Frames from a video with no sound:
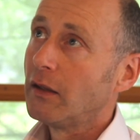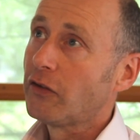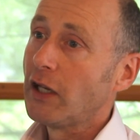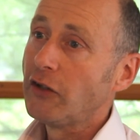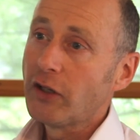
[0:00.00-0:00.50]

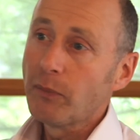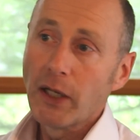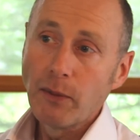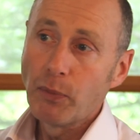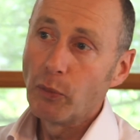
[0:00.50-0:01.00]
teaching
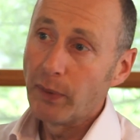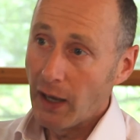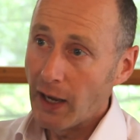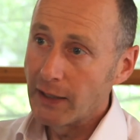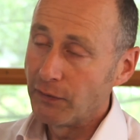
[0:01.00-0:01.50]
people
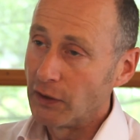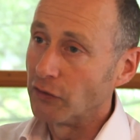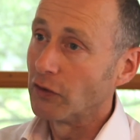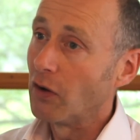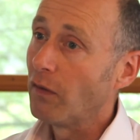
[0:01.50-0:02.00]

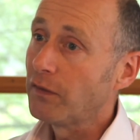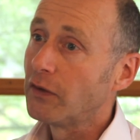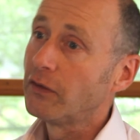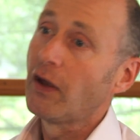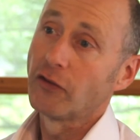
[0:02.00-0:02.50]
behaviours
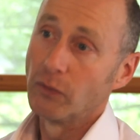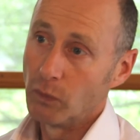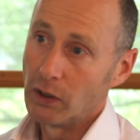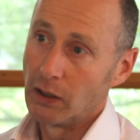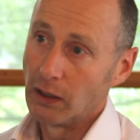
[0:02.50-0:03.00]
often doesn't
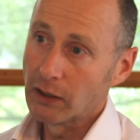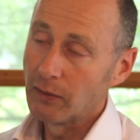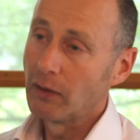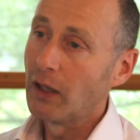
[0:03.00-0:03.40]
work.